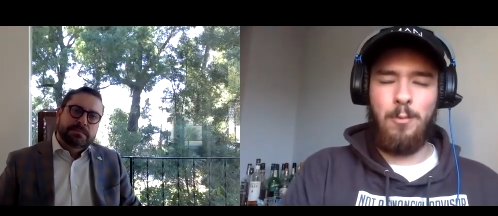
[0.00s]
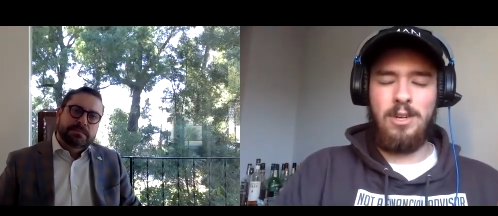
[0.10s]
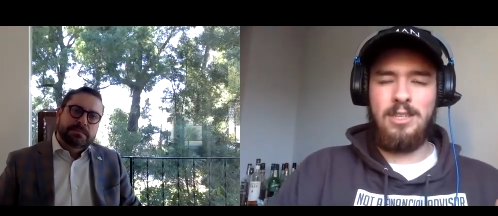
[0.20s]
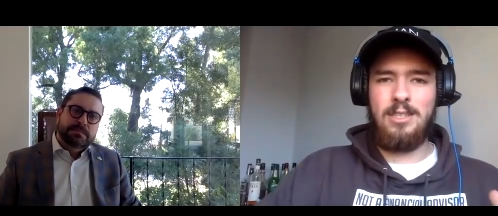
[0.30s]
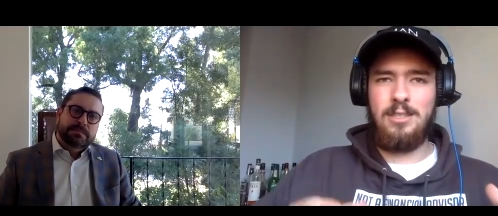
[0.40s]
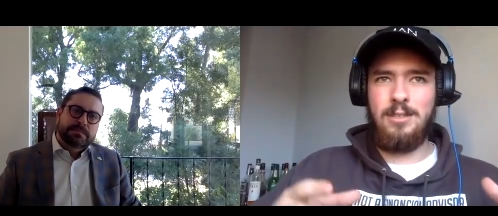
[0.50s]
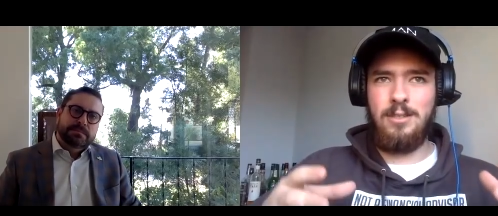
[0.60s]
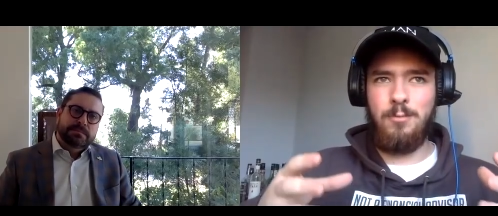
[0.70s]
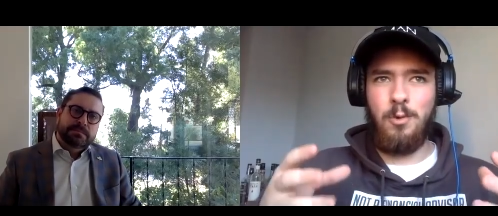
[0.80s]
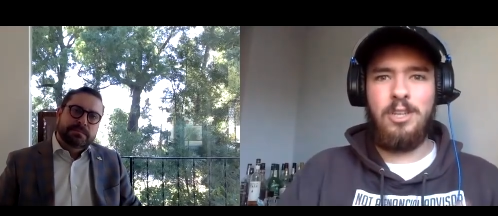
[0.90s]
Speaker 1: what is
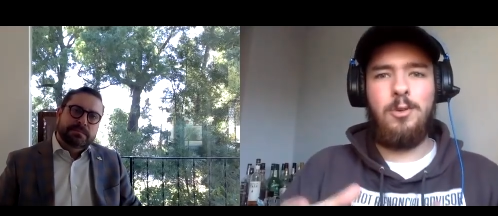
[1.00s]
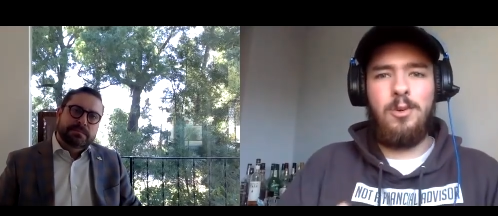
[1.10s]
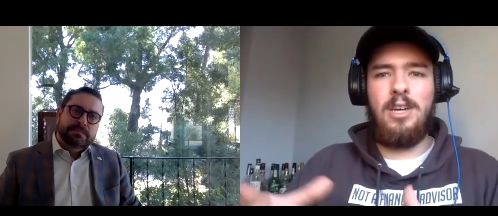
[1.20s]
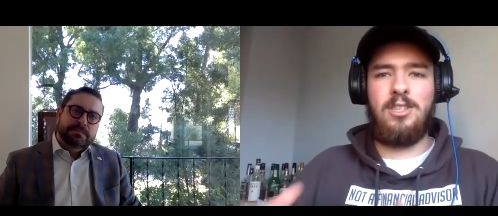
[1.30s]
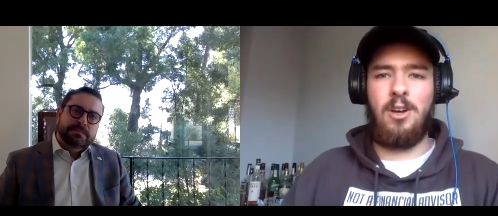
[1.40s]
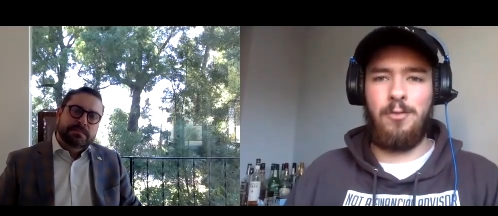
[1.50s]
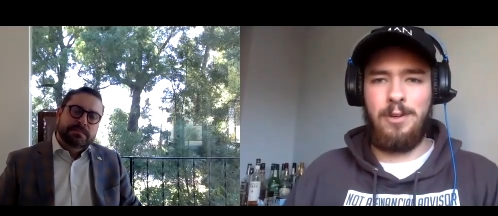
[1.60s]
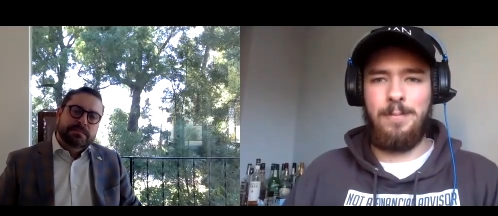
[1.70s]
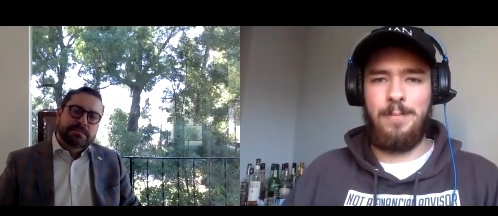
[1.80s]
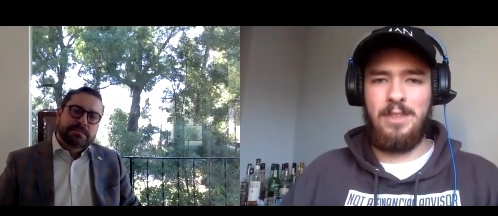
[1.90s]
what are you guys
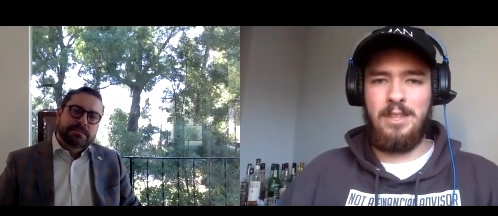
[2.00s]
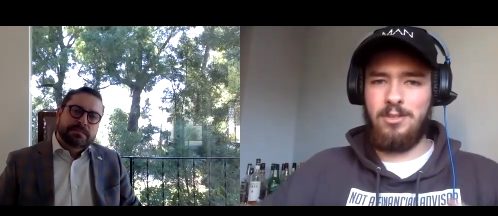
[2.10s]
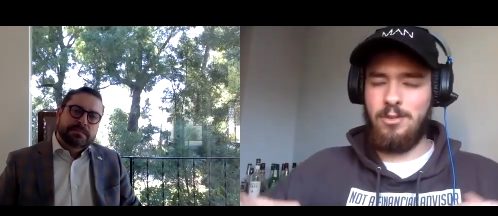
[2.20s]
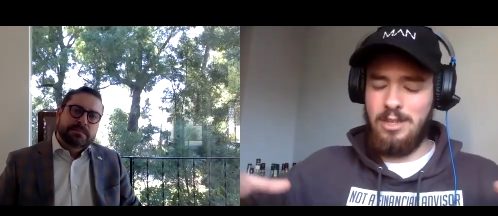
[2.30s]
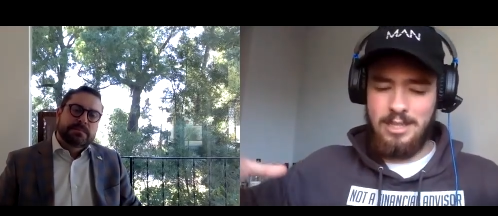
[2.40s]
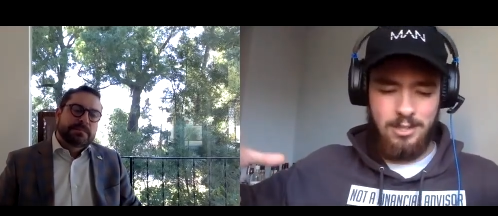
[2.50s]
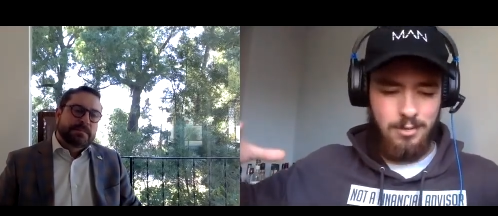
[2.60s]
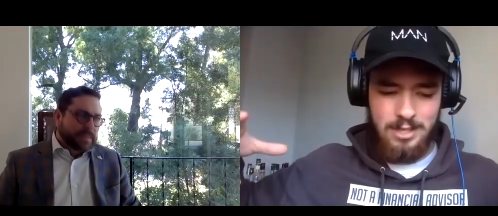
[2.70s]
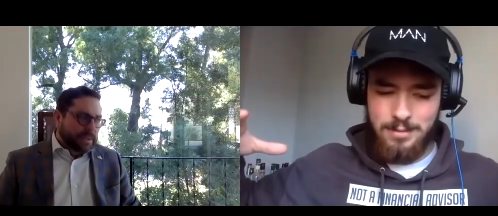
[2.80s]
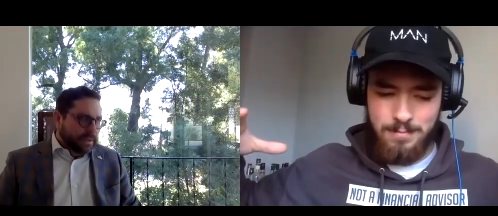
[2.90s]
offering that's going to lead to
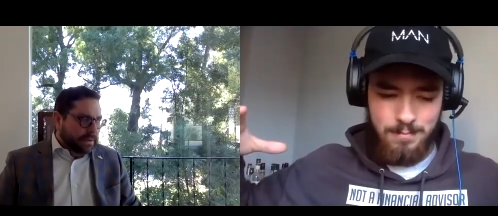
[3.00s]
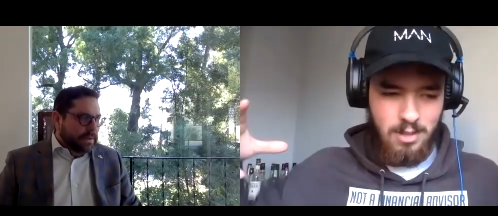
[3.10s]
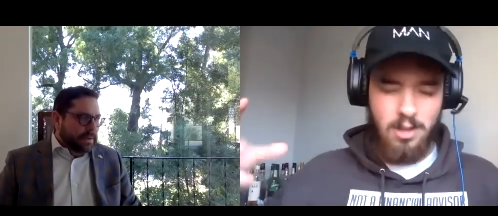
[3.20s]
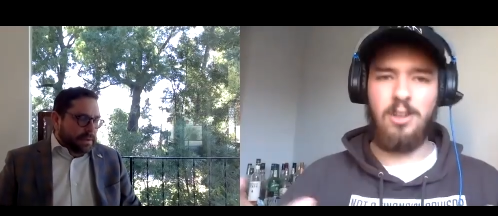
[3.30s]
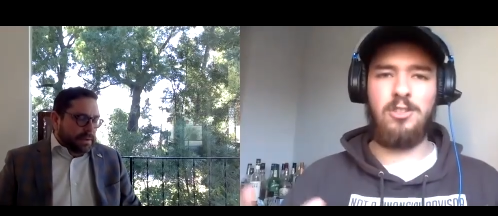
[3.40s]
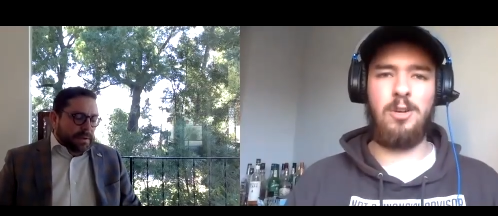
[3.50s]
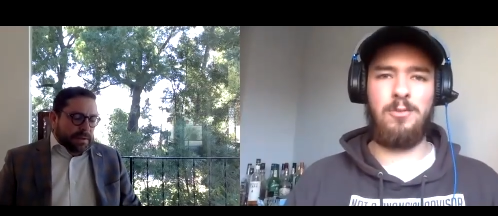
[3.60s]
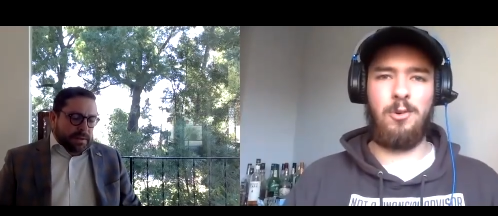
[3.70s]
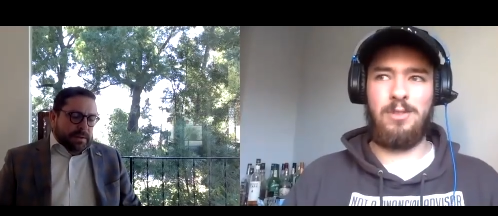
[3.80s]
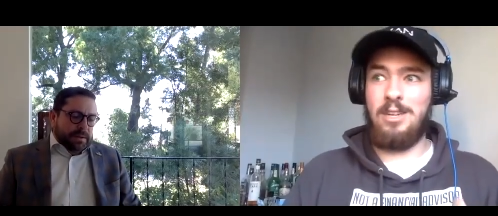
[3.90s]
this long term
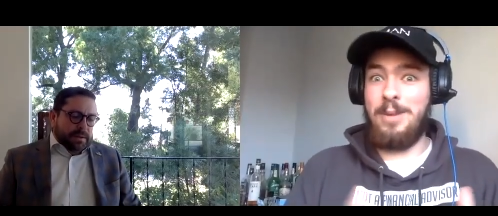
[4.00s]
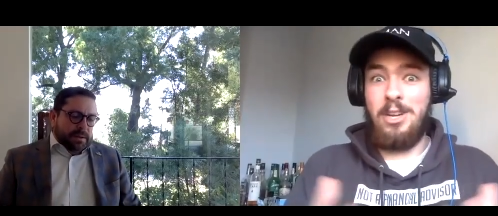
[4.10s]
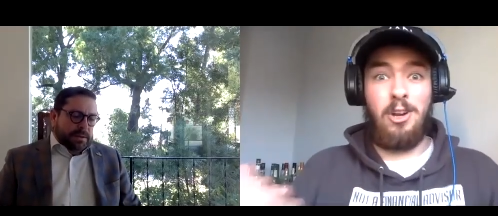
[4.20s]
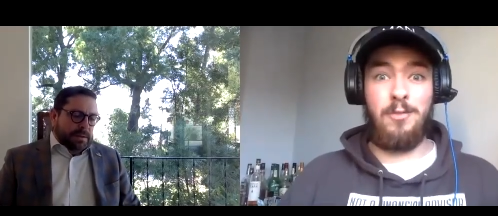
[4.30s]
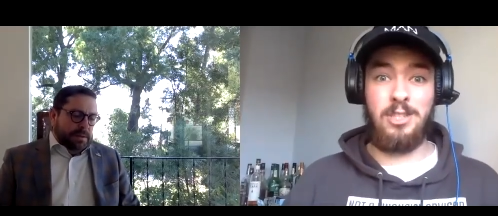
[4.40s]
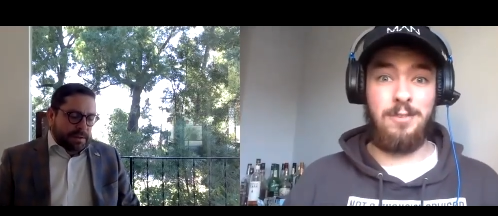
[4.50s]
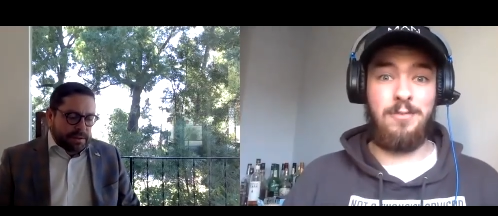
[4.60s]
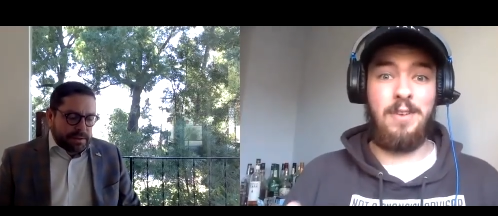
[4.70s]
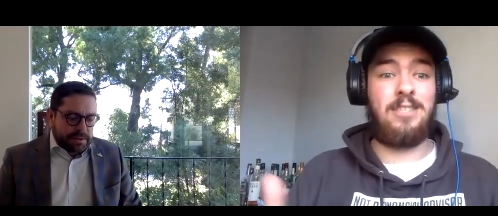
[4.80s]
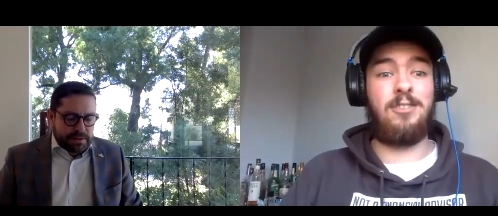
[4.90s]
growth that I mean all of us
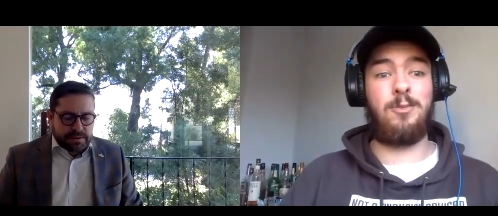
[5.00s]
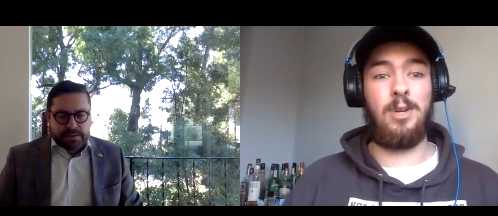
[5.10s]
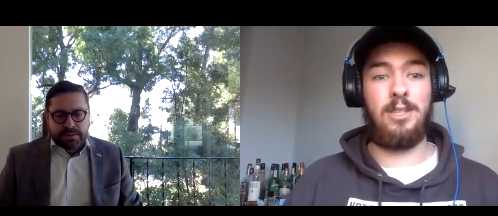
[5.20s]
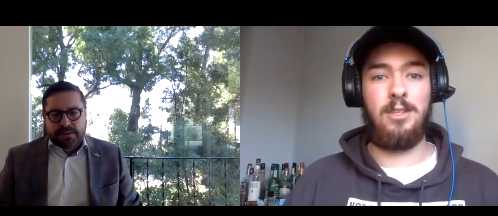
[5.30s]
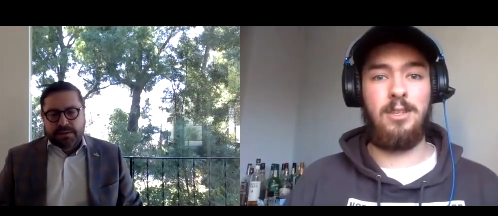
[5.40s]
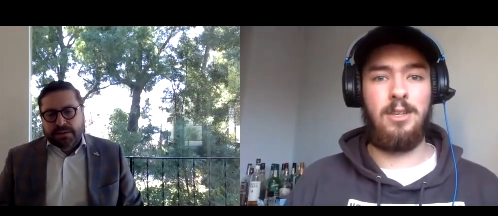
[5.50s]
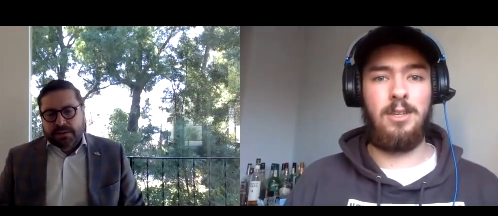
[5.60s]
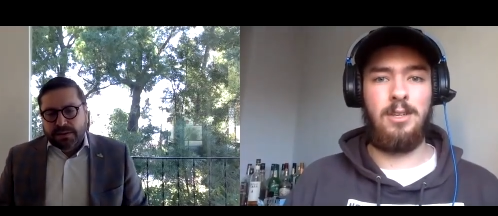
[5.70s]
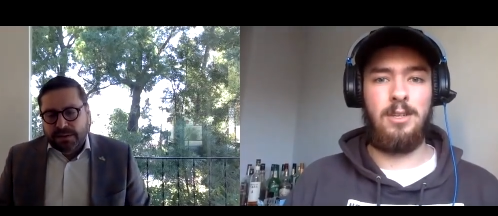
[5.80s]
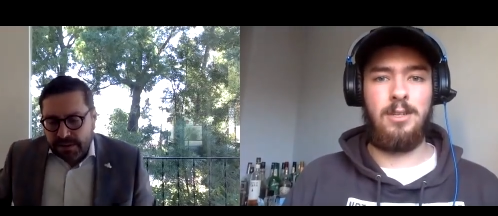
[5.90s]
investors want?
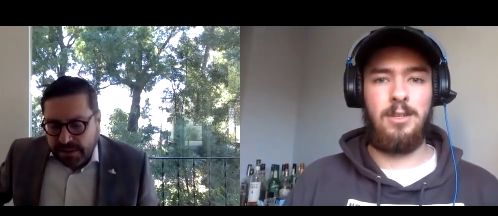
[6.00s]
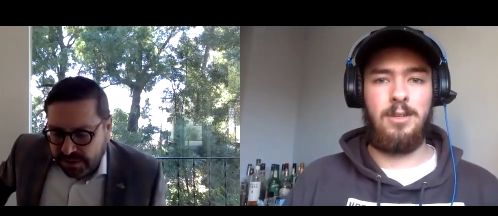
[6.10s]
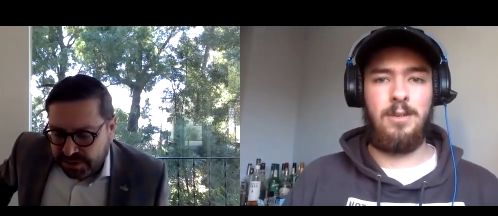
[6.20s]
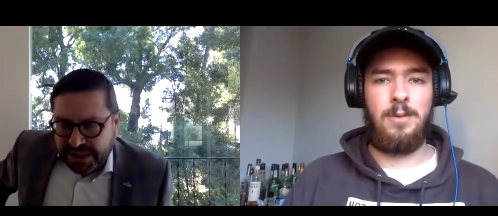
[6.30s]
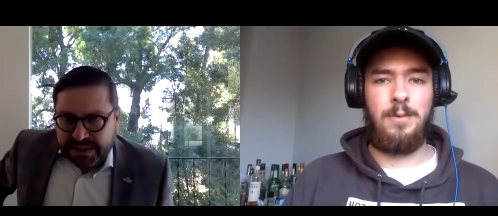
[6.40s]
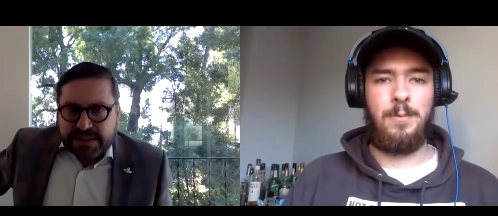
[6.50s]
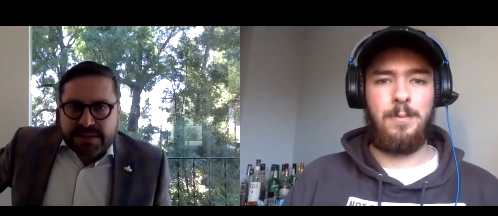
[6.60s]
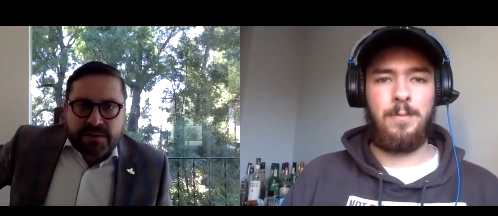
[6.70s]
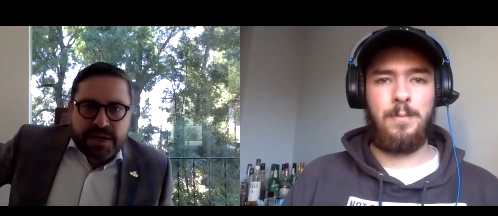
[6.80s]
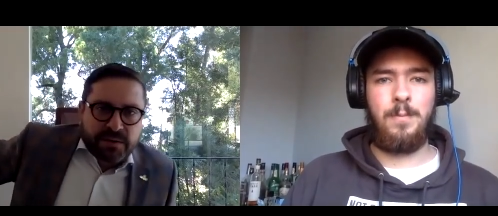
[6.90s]
Speaker 2: You know, Jack, that's a
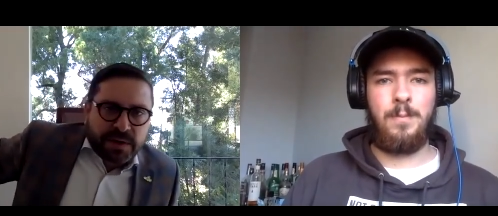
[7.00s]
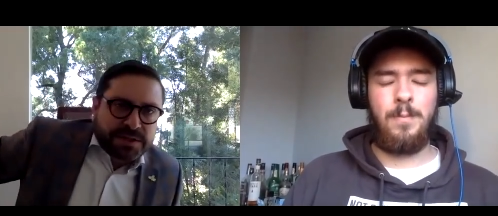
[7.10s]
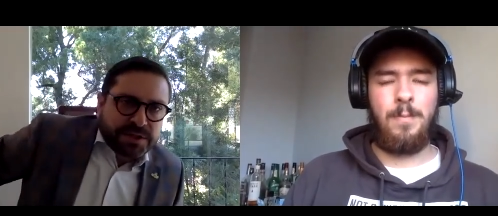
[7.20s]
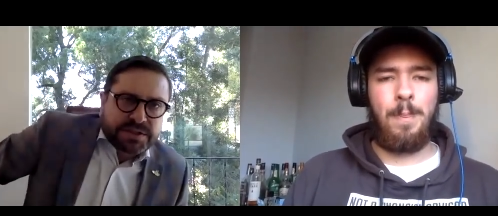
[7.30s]
great question.